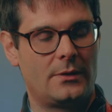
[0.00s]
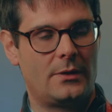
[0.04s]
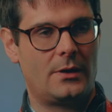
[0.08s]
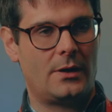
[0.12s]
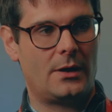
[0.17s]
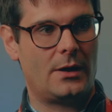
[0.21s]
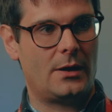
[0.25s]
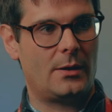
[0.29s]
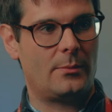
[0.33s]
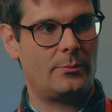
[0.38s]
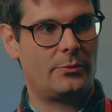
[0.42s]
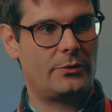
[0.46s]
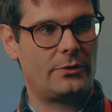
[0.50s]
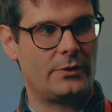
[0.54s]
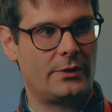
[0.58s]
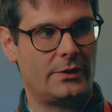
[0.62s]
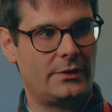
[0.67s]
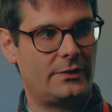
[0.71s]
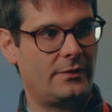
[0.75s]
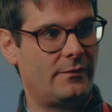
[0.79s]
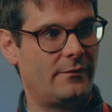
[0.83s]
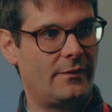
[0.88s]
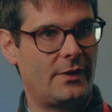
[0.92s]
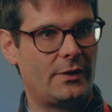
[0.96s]
um, so
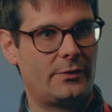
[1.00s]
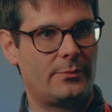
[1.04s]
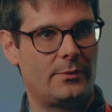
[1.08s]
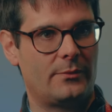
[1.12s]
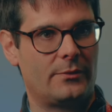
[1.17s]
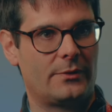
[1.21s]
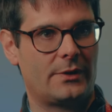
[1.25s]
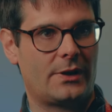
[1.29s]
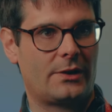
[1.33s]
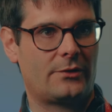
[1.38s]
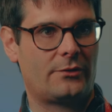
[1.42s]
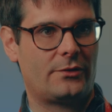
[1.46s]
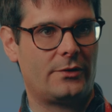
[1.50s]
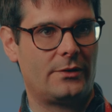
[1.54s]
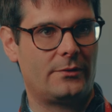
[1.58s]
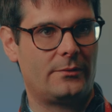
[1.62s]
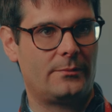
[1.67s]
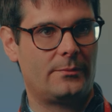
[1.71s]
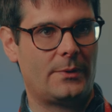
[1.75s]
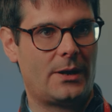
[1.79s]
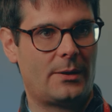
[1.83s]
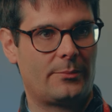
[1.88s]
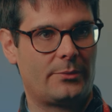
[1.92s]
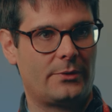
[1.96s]
this investment was actually
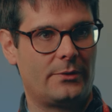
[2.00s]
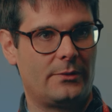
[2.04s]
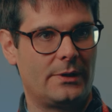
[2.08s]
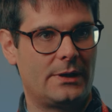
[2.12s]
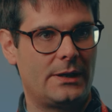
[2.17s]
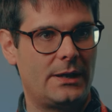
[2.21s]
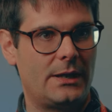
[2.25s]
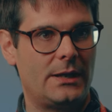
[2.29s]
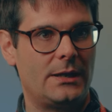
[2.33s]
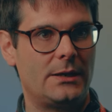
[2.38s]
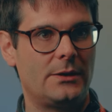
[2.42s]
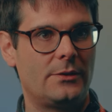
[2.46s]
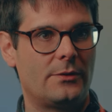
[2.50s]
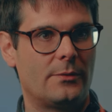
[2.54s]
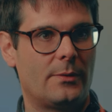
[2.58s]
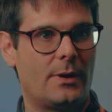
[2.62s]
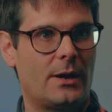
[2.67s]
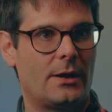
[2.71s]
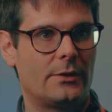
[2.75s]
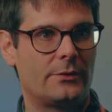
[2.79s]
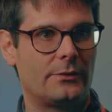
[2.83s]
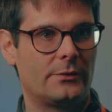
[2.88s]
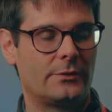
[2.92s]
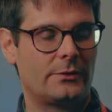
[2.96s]
absolutely key to
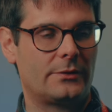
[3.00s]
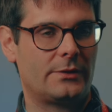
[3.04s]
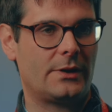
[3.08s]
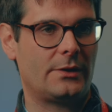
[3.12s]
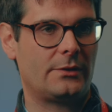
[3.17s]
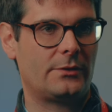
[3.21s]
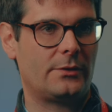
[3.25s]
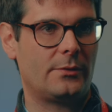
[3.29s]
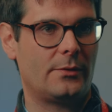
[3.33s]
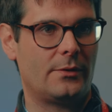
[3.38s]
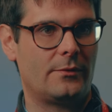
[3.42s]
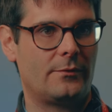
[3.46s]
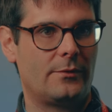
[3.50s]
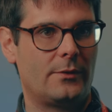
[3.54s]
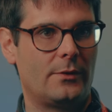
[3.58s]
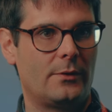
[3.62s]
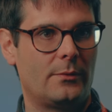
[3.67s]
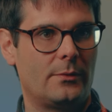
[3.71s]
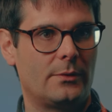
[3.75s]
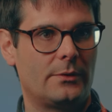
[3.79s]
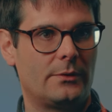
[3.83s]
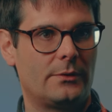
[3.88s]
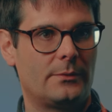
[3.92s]
our success going forward.